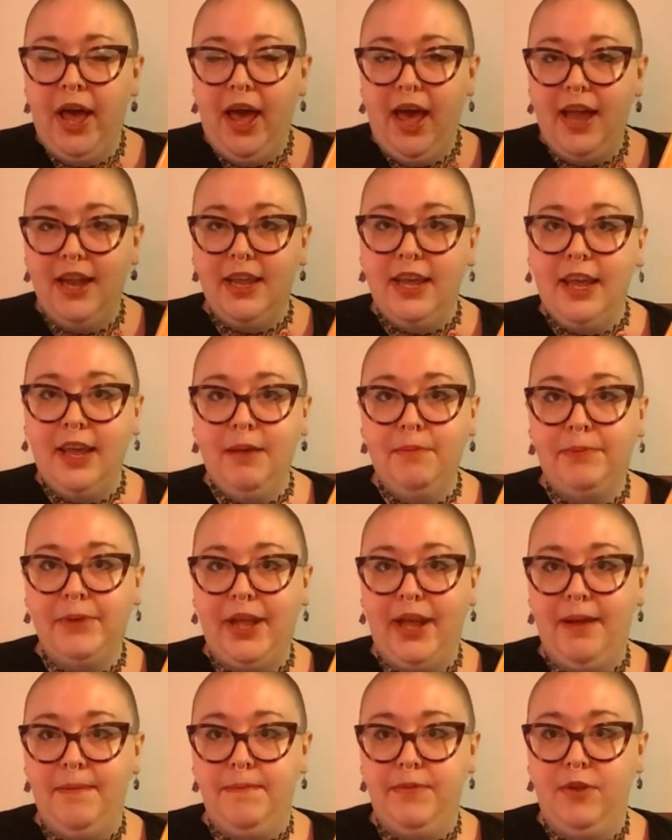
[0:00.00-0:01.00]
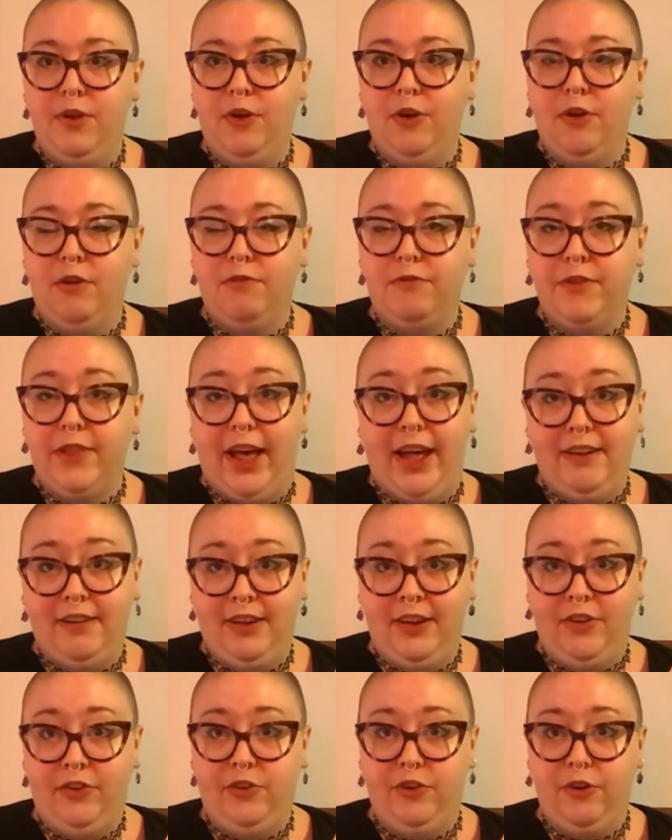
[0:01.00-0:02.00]
and he blames her for that
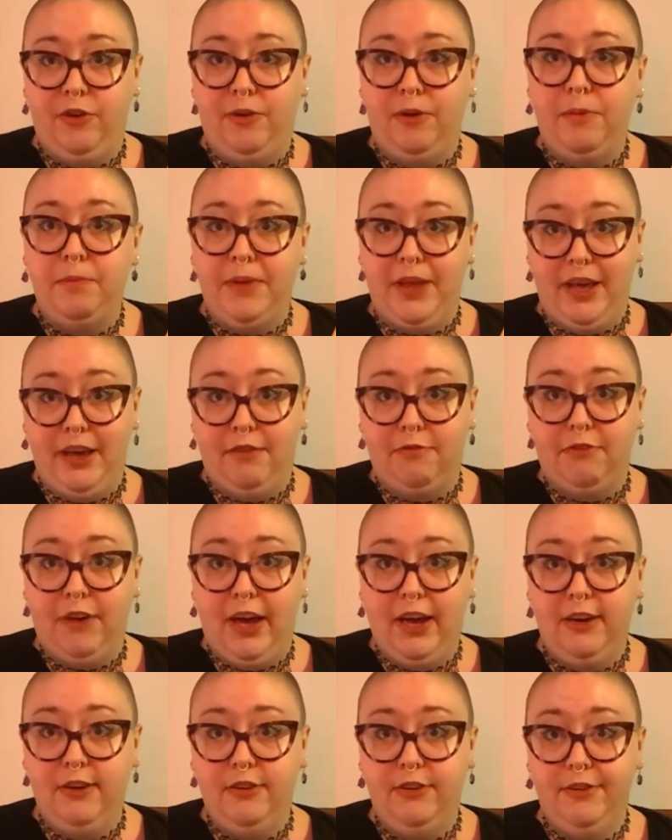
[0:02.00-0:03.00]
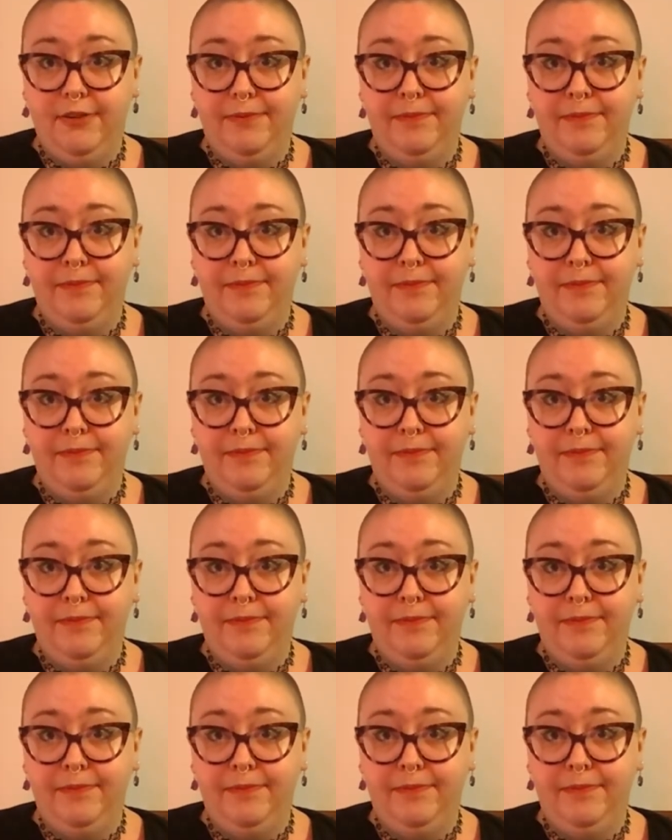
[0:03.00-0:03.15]
teacher being fired.